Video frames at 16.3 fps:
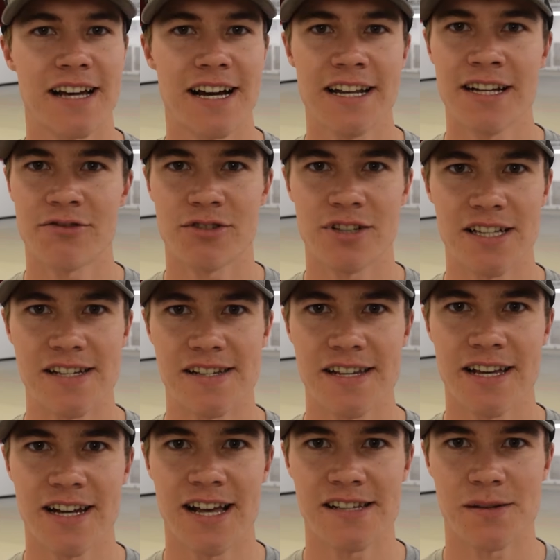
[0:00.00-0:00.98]
I didn't really
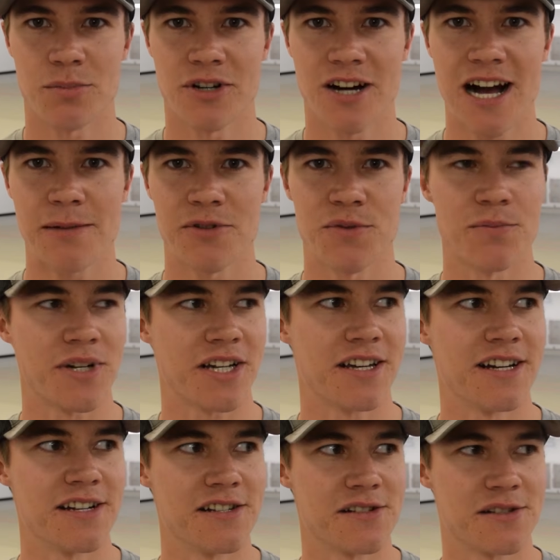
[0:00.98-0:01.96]
see it as a problem
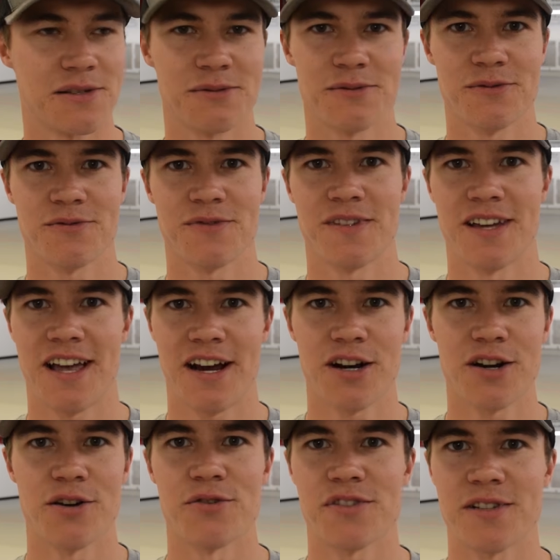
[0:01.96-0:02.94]
because the
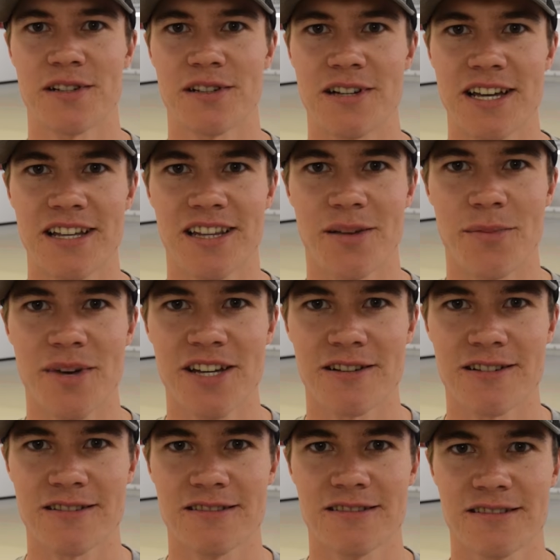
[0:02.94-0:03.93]
arrows still hit in the
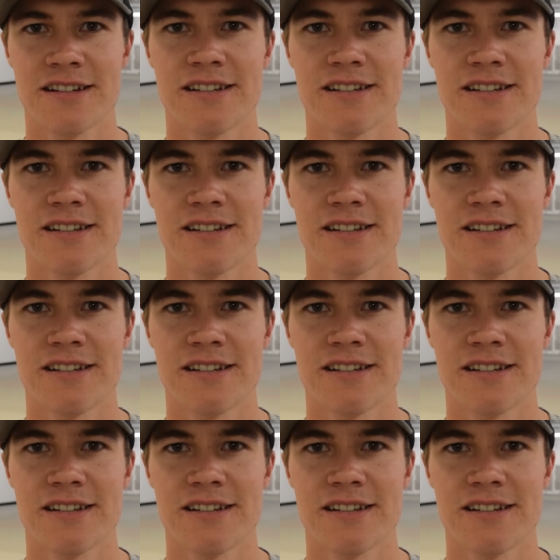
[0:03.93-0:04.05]
middle.